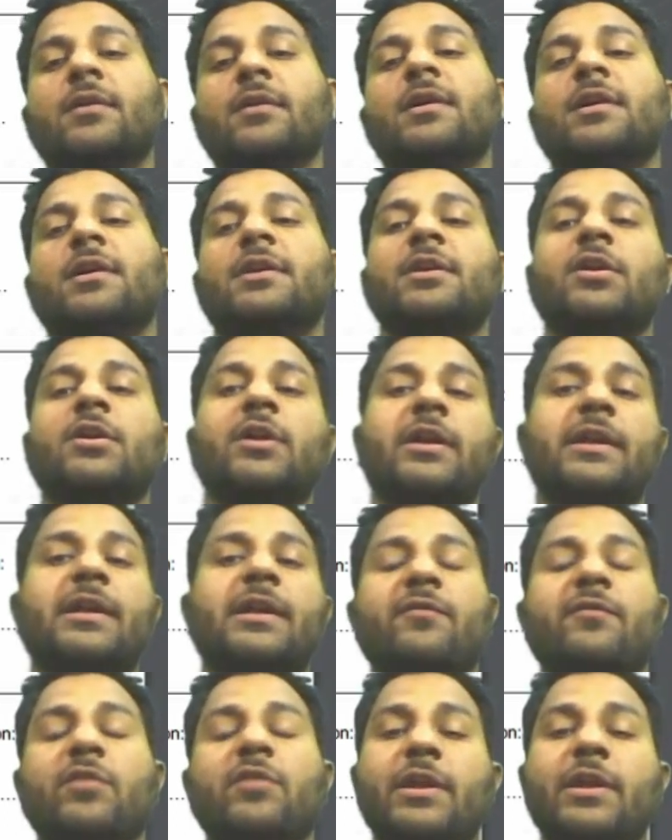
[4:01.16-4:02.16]
your
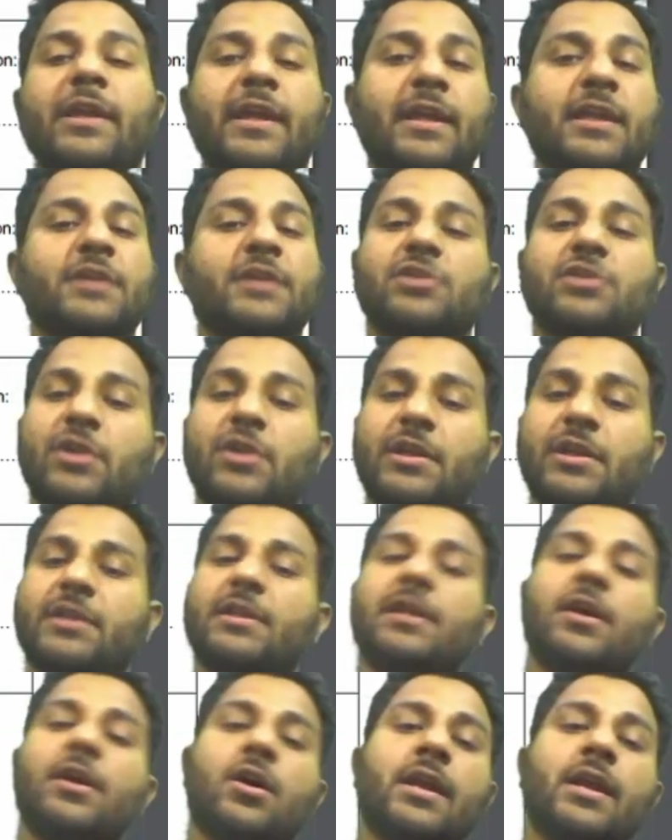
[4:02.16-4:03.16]
interview in English or
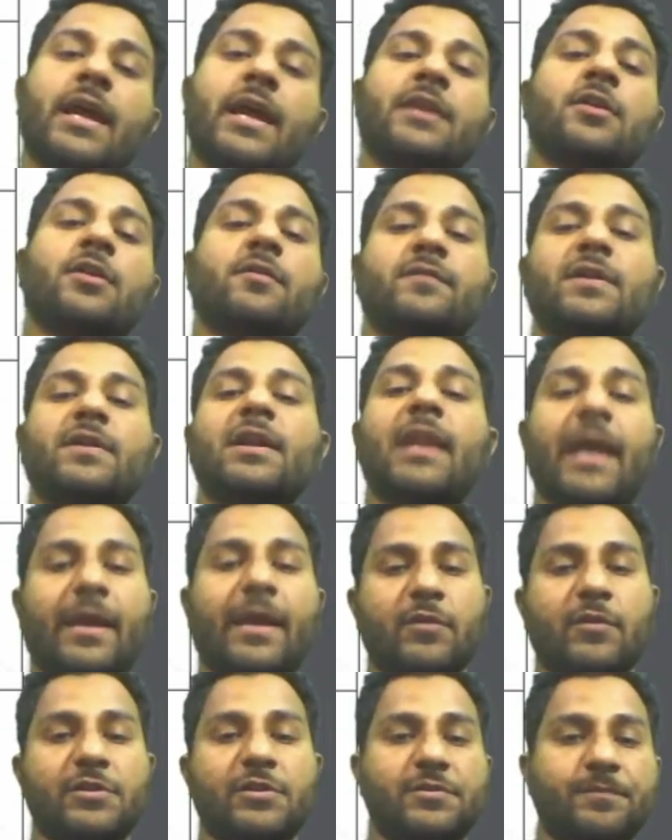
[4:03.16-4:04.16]
Hindi or any of the
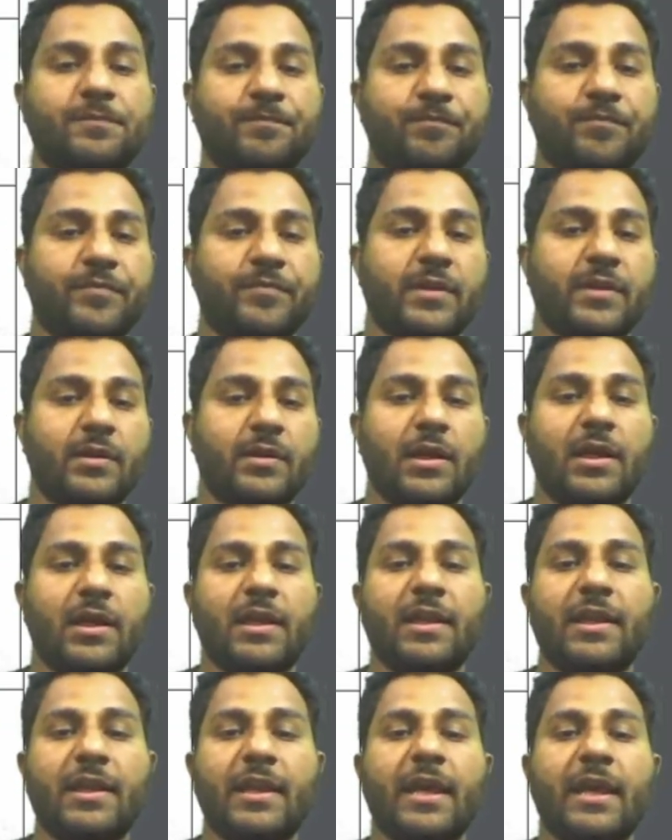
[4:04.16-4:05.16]
language.
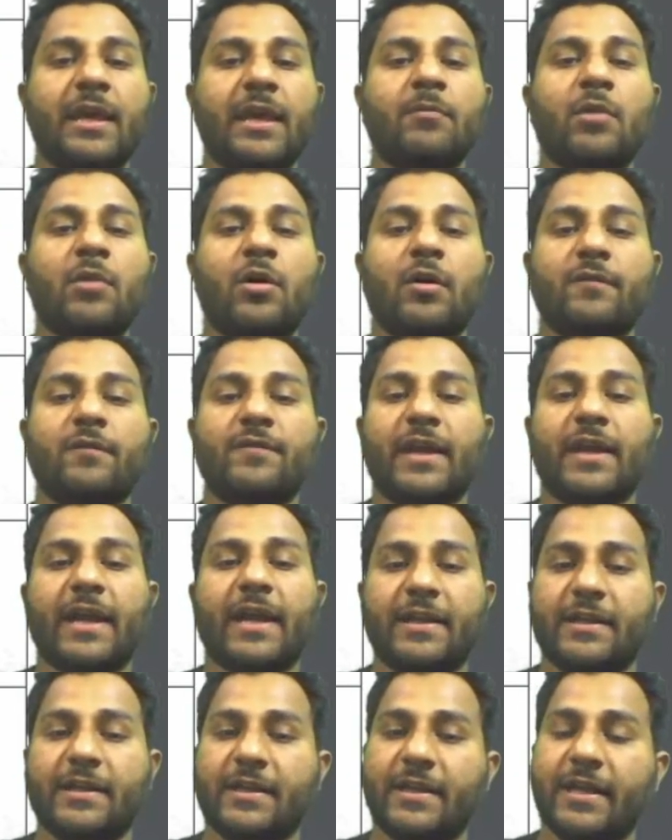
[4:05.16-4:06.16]
Name of the
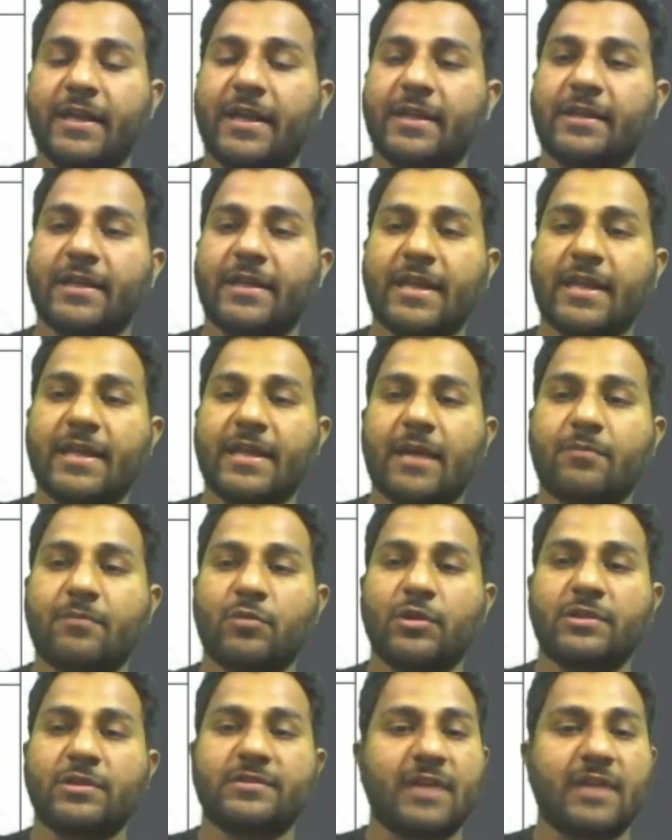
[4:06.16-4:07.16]
candidate, yani
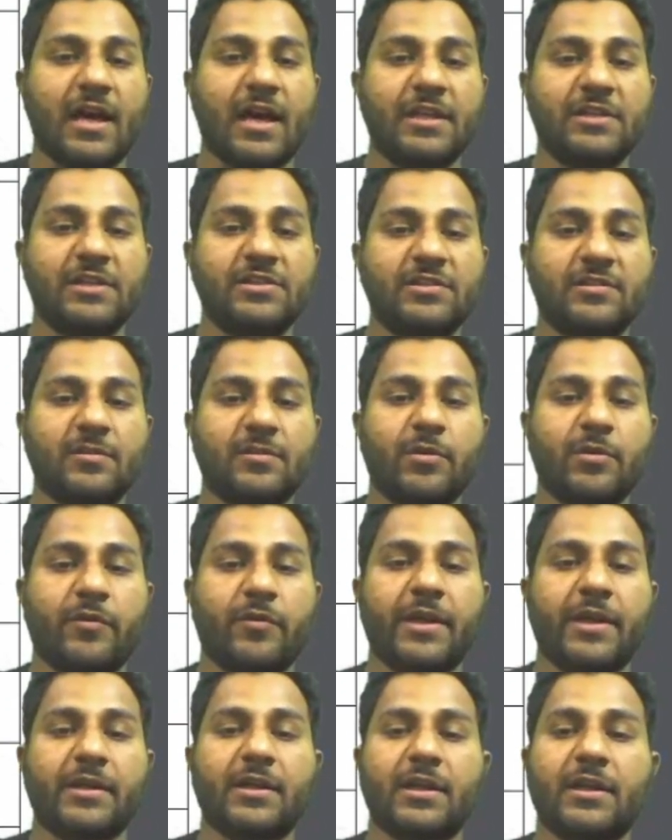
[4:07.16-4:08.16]
aapko is sari cheezen
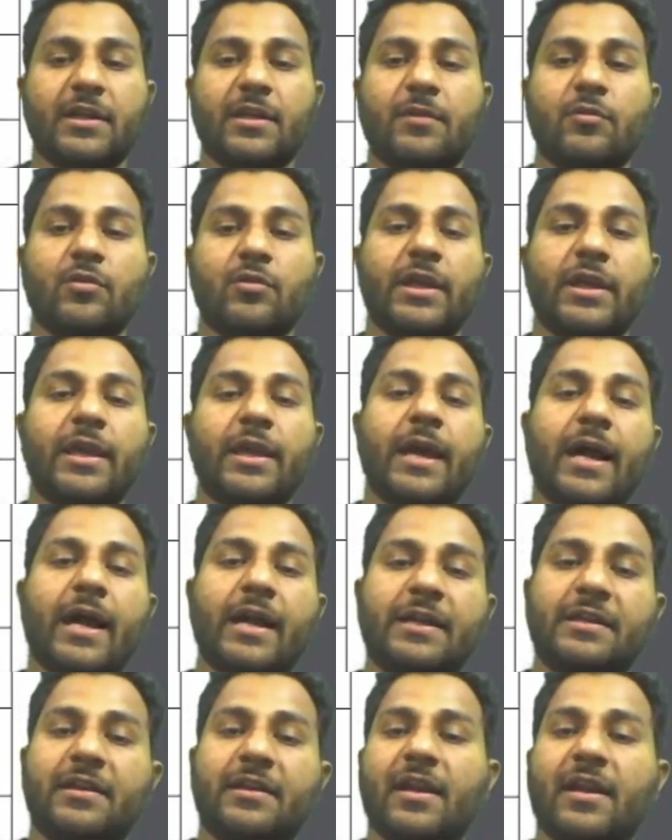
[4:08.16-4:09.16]
provide karni hongi.
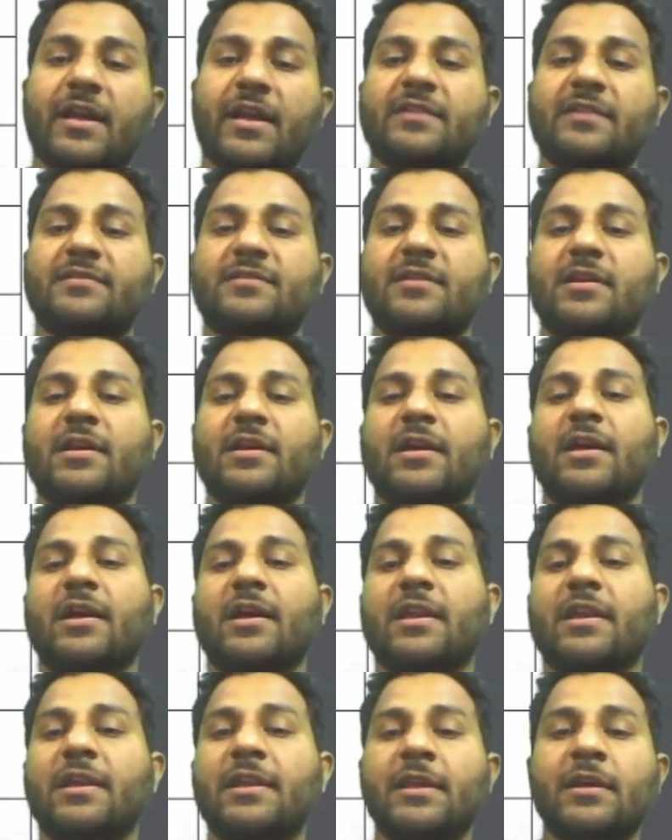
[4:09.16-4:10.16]
Address,
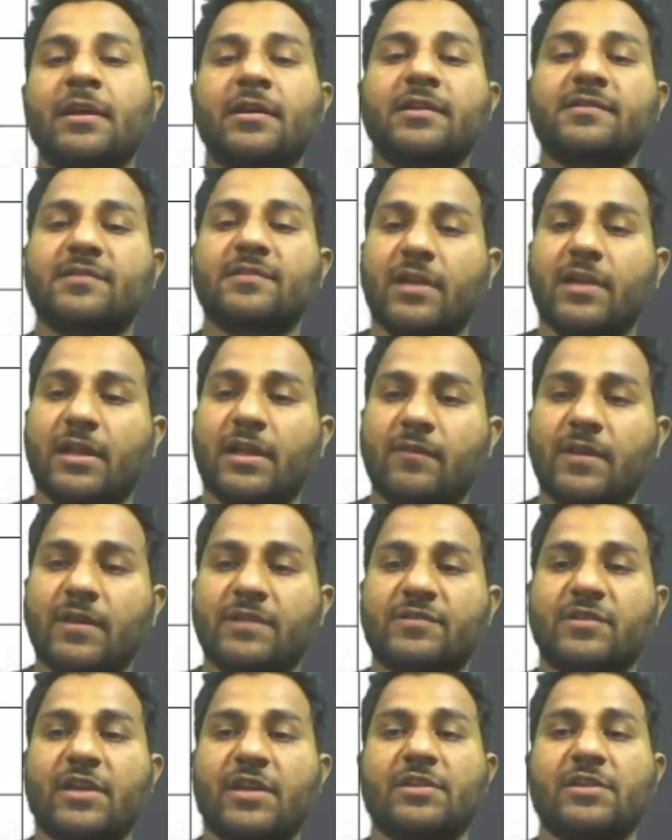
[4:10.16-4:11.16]
nearest railway
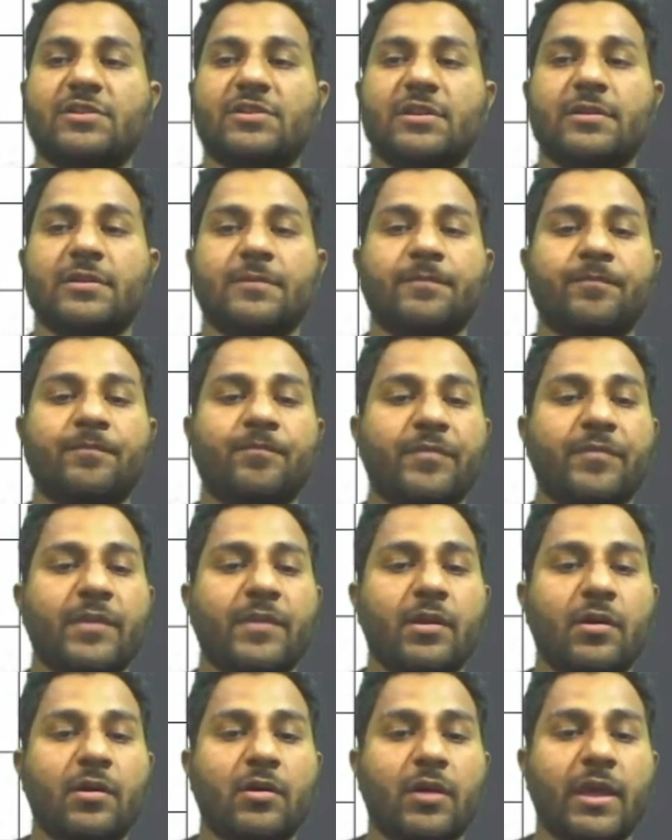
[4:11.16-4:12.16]
station,
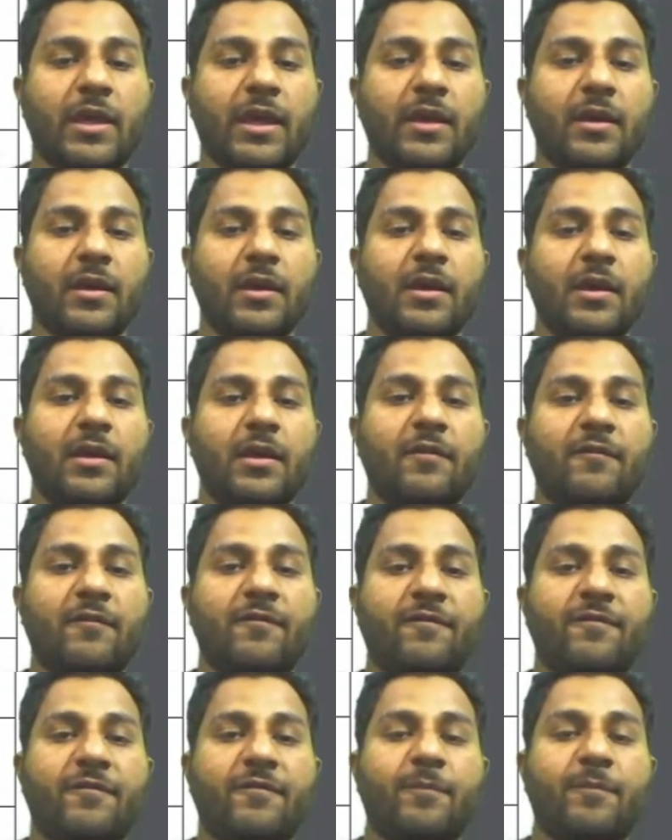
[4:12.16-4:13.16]
okay.
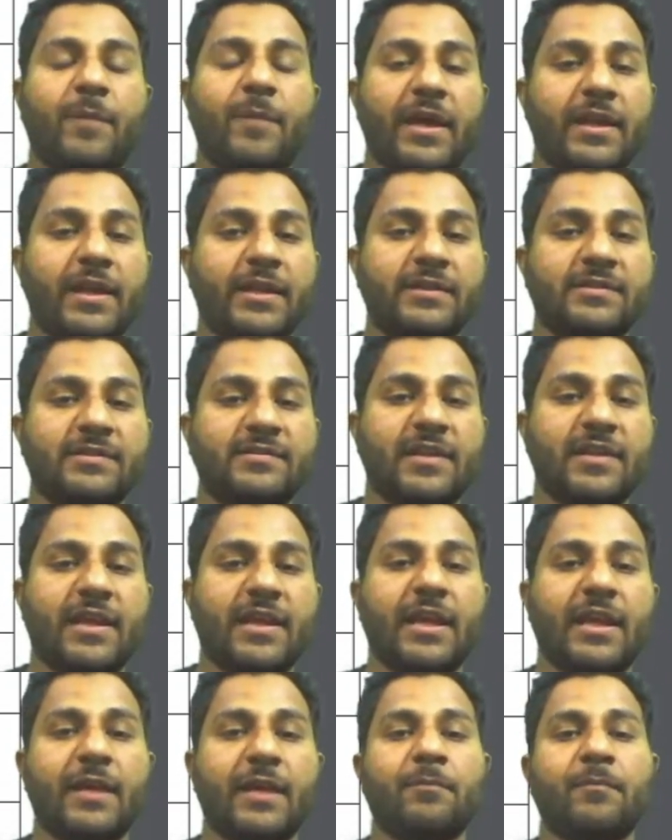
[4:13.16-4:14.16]
Parents
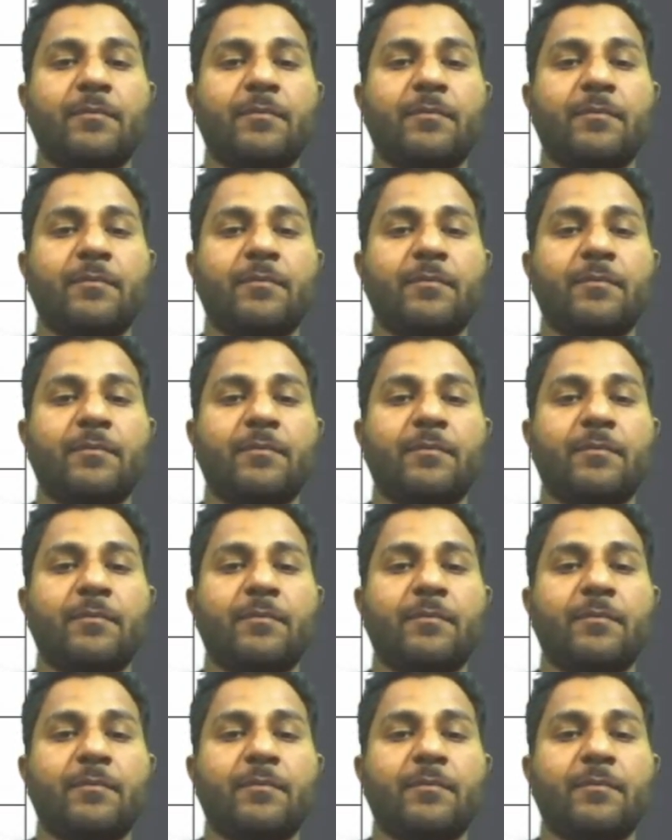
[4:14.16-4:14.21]
name